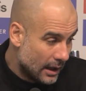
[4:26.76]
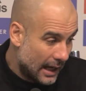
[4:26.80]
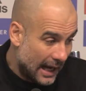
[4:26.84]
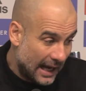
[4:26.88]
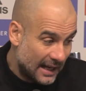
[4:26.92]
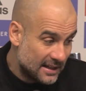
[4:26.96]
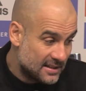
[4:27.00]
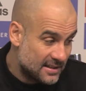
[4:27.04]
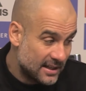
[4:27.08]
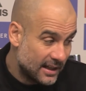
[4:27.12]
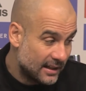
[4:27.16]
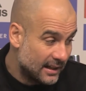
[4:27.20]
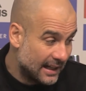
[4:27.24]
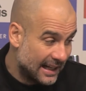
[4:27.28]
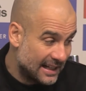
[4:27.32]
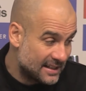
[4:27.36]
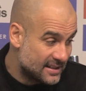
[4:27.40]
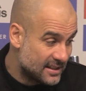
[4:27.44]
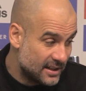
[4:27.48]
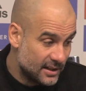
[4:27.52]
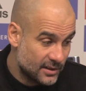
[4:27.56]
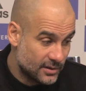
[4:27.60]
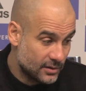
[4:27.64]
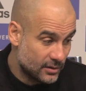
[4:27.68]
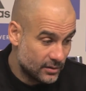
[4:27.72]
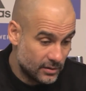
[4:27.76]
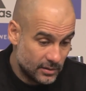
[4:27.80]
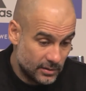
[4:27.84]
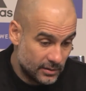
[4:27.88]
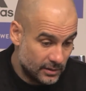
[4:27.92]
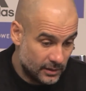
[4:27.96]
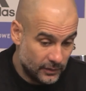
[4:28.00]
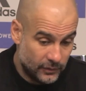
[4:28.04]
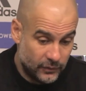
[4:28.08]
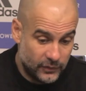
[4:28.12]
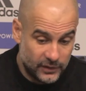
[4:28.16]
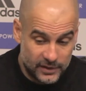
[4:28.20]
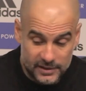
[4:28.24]
I said last season,
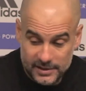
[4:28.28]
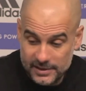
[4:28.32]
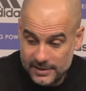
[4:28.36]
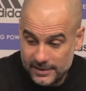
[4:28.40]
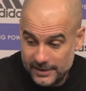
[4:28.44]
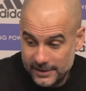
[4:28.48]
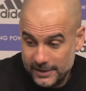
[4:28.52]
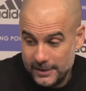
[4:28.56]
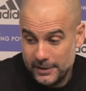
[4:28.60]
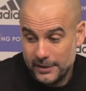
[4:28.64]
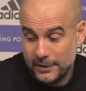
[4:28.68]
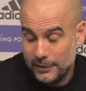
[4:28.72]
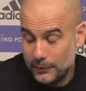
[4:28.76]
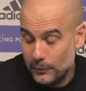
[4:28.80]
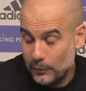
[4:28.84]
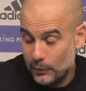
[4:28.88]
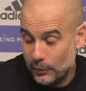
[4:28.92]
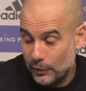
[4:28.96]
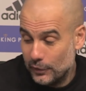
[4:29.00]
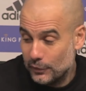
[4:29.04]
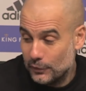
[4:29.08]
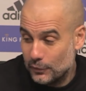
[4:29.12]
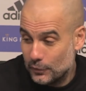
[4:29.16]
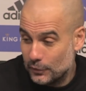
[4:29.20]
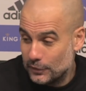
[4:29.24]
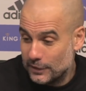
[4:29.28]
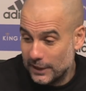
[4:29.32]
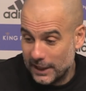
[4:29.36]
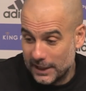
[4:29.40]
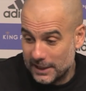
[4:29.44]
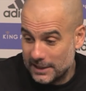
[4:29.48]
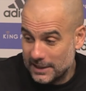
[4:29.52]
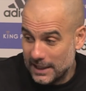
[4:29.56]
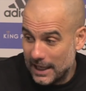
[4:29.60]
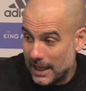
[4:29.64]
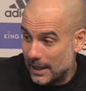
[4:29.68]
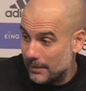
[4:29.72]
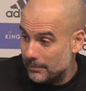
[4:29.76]
the first year we're going to
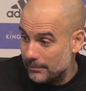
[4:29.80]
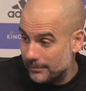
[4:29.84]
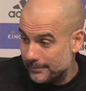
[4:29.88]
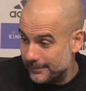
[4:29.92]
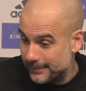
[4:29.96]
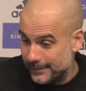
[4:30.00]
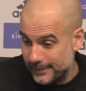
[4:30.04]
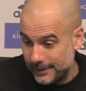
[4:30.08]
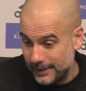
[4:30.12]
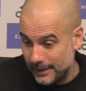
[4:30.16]
take time,